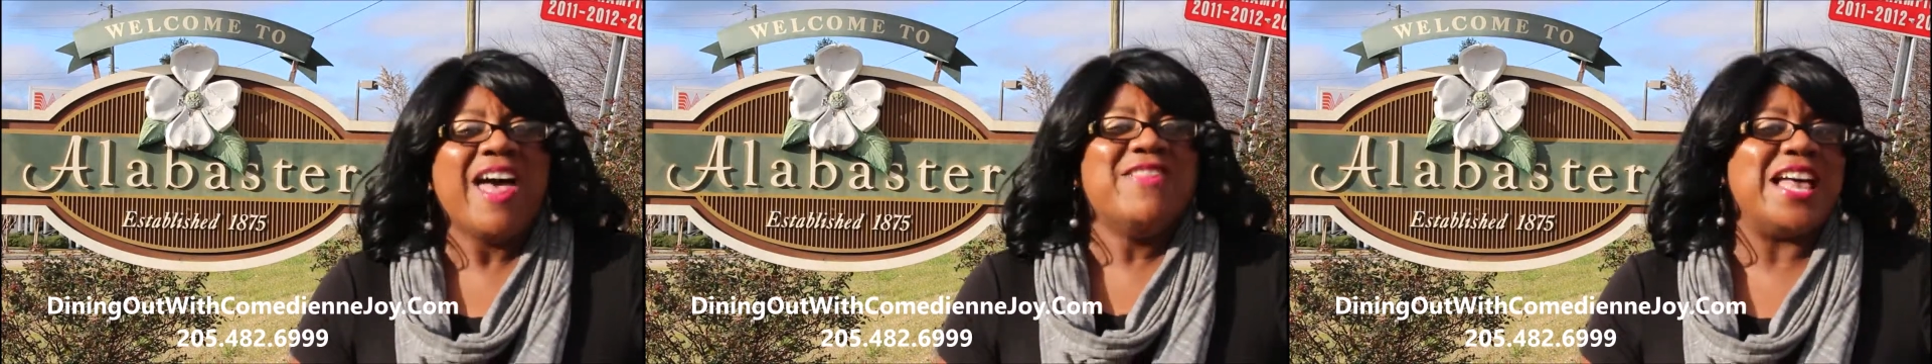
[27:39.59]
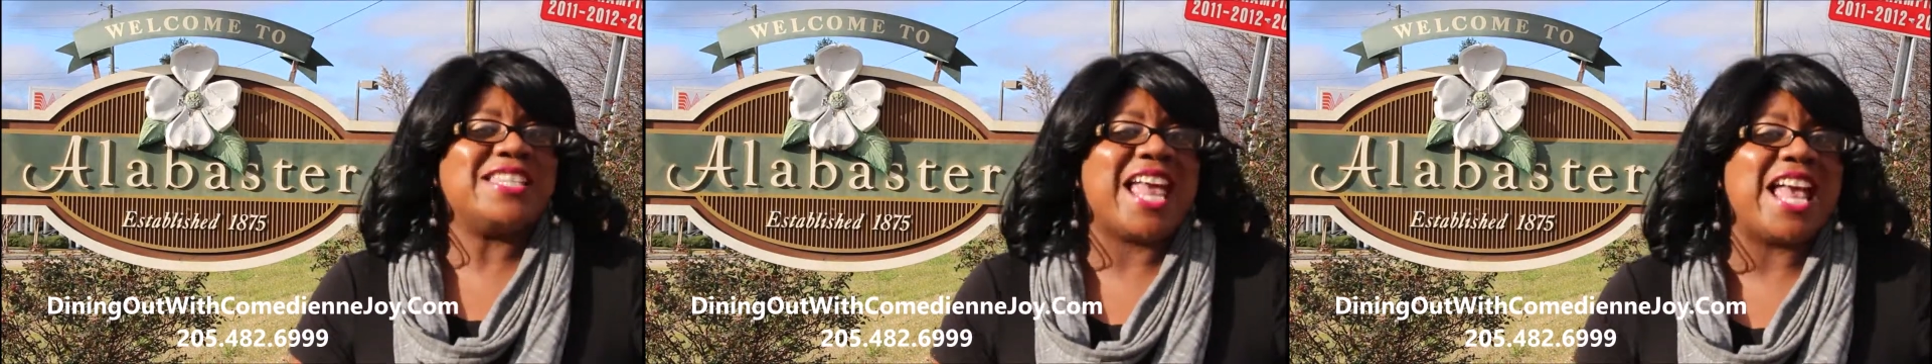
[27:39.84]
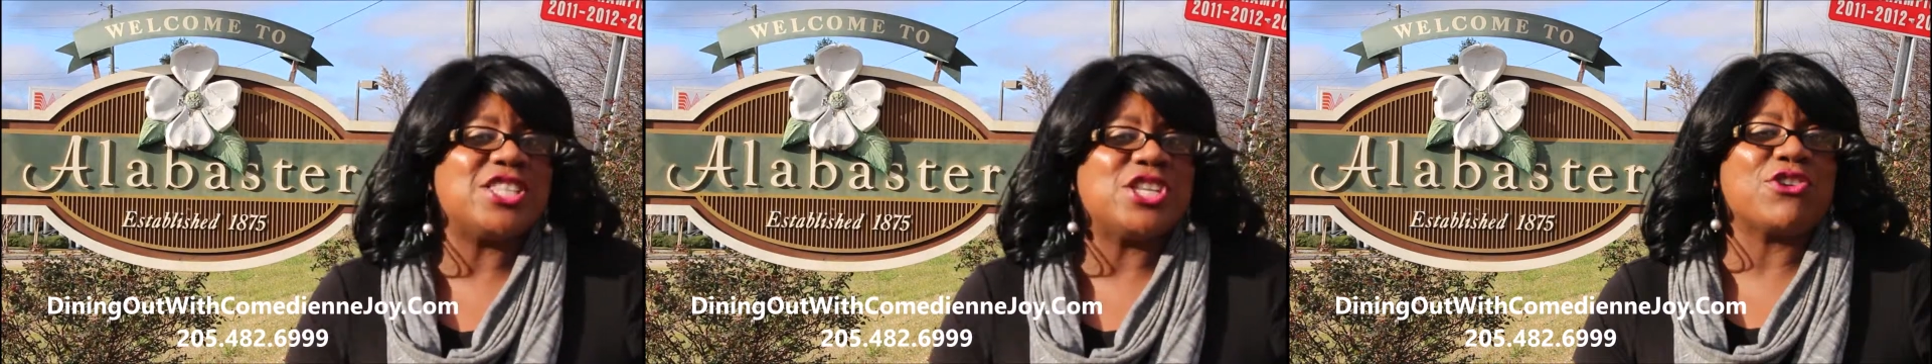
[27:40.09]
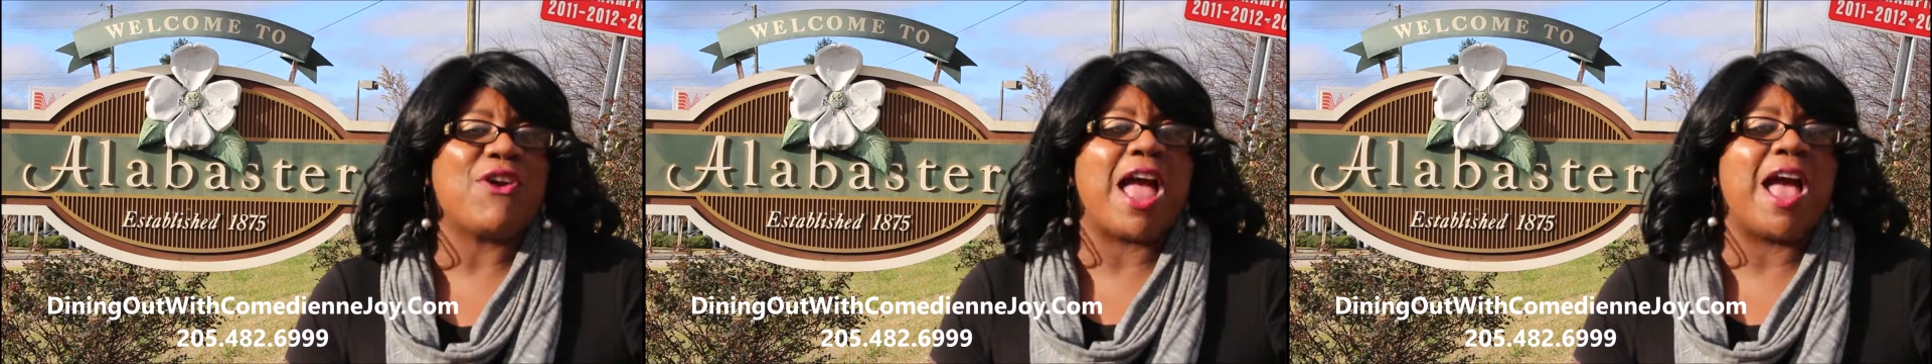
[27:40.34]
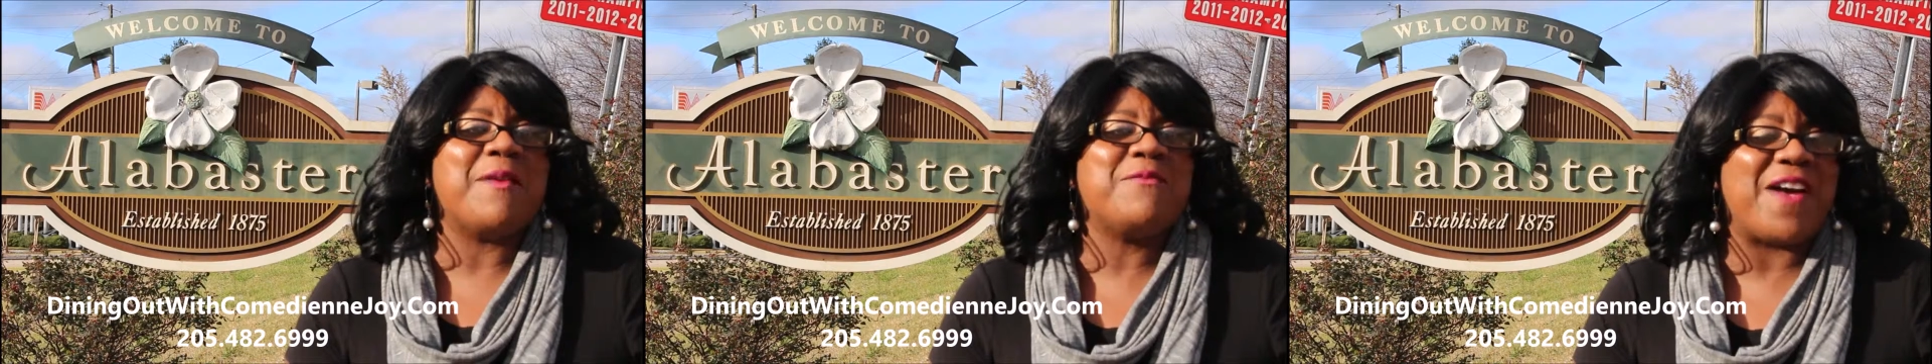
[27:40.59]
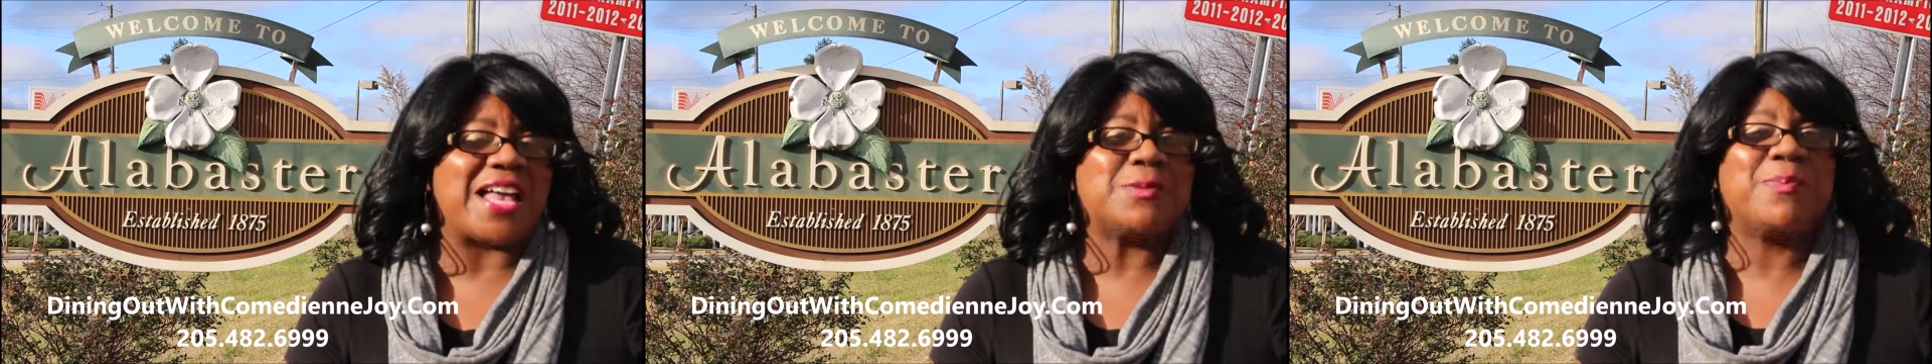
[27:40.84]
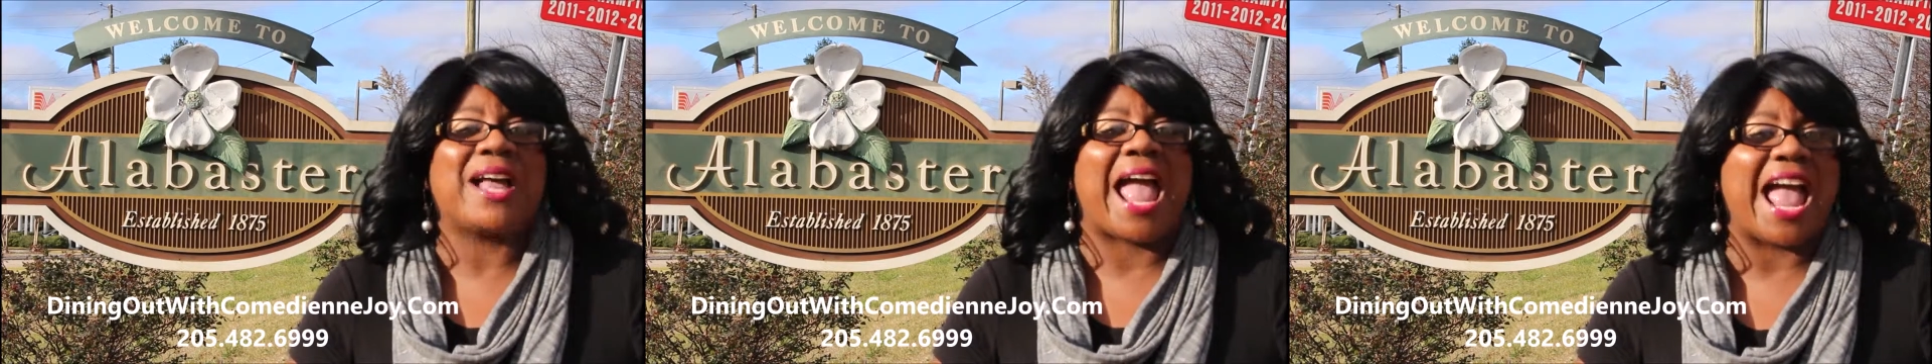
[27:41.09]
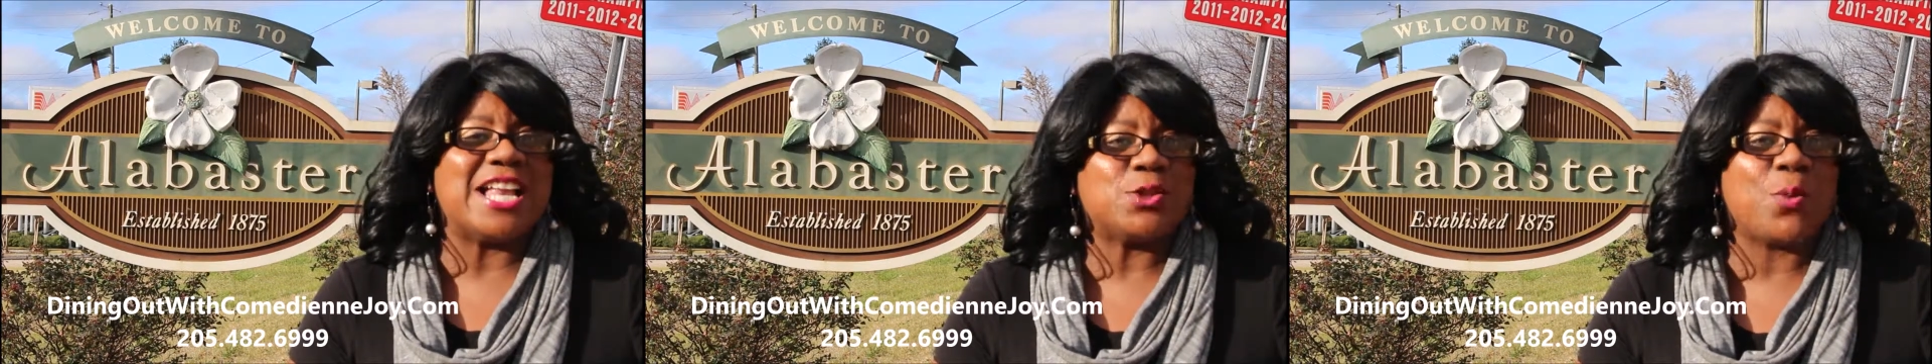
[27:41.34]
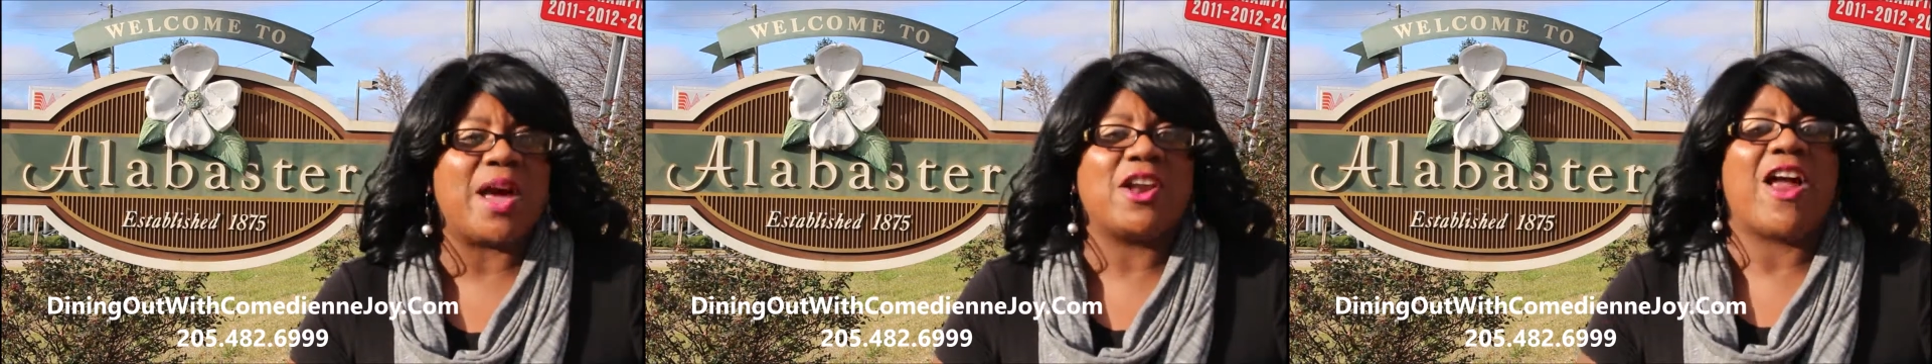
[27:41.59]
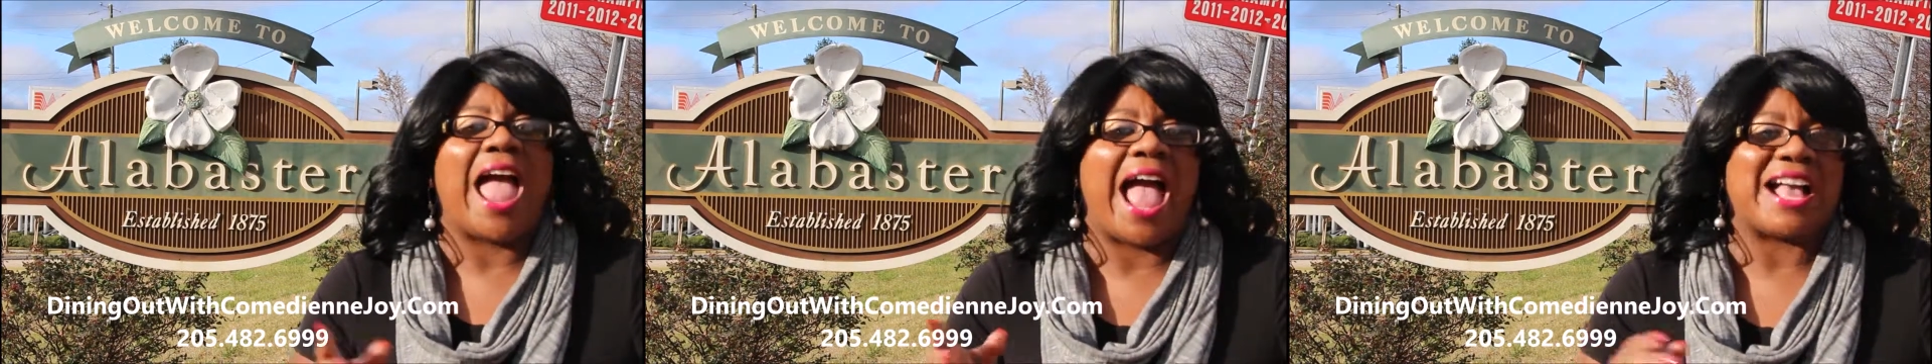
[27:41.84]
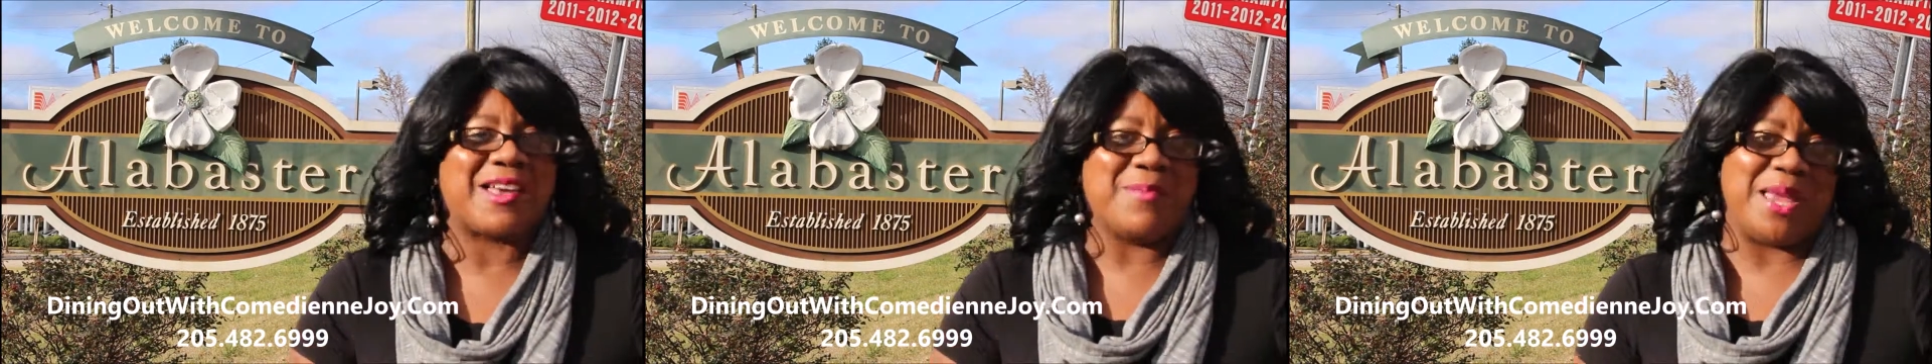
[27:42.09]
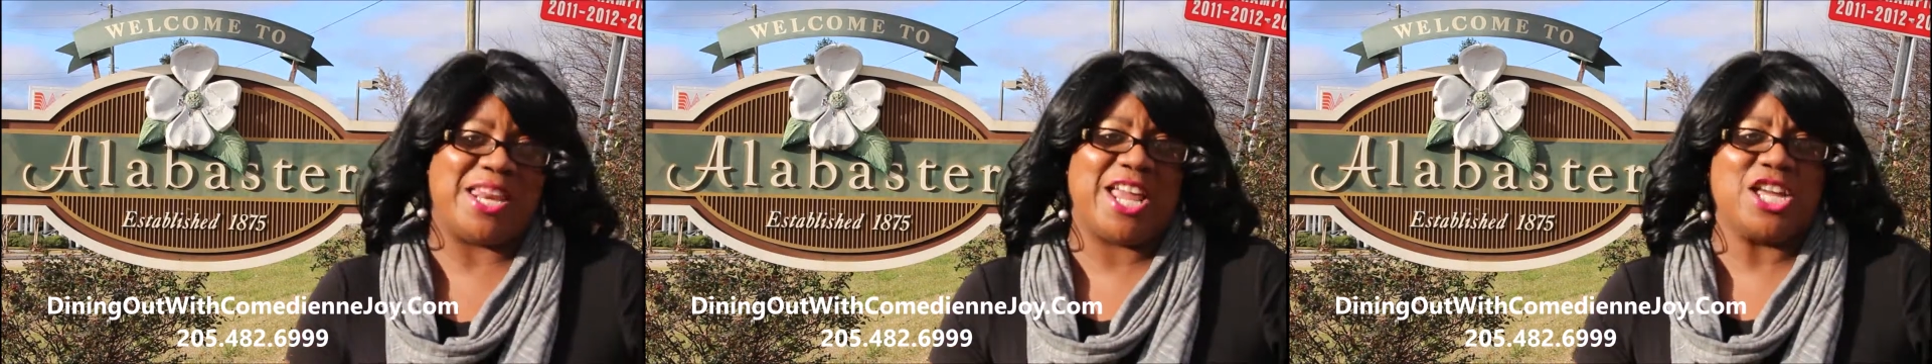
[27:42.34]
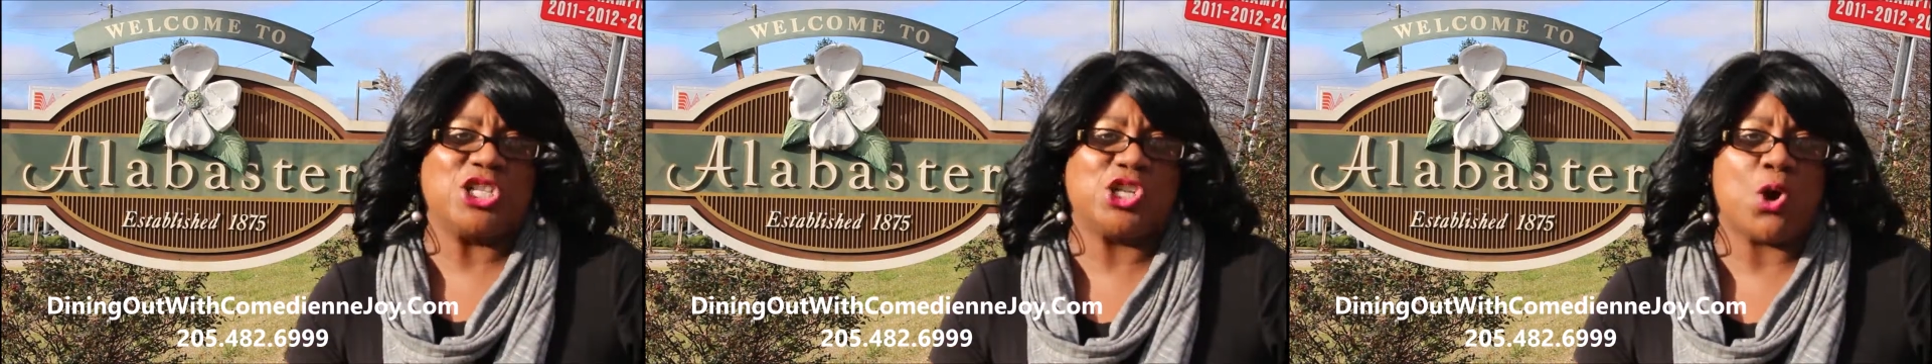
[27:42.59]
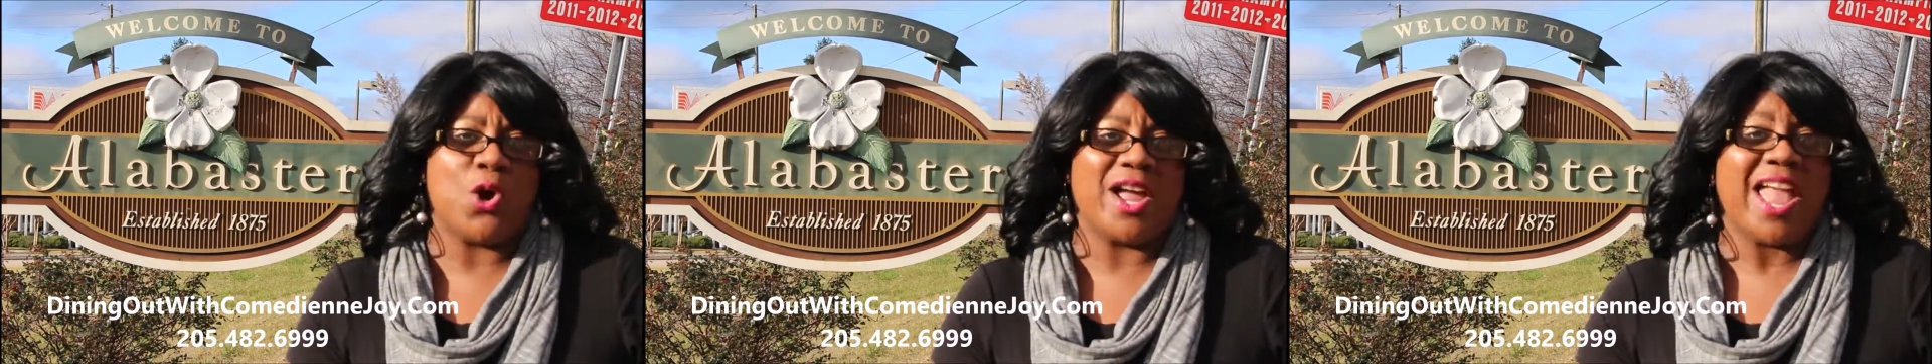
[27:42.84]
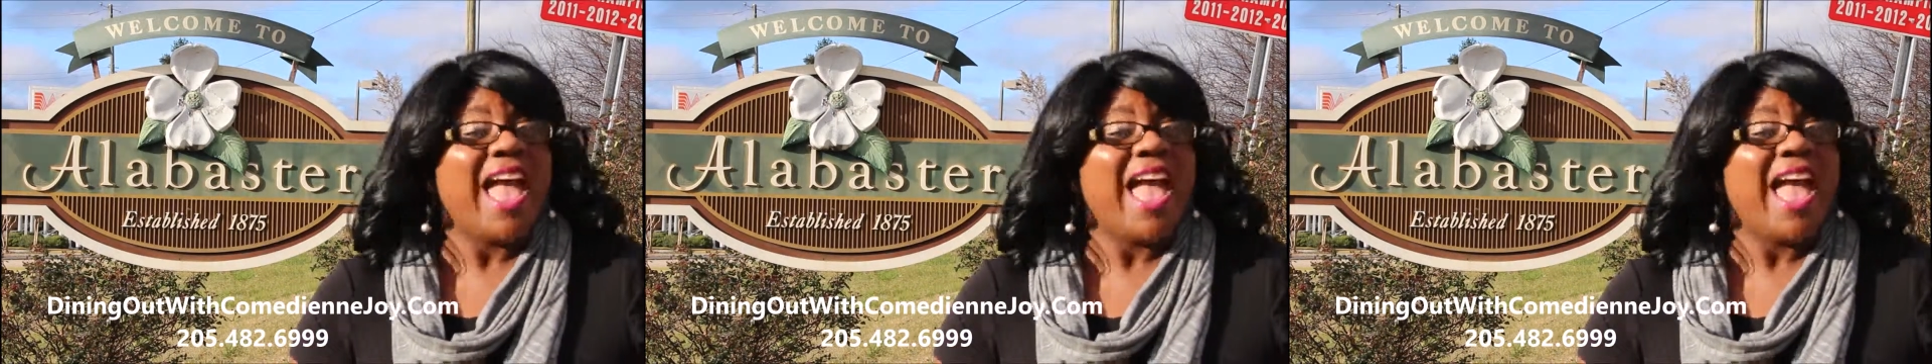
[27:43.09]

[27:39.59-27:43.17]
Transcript: That's Instagram, Facebook, and Twitter at Comedian Joy.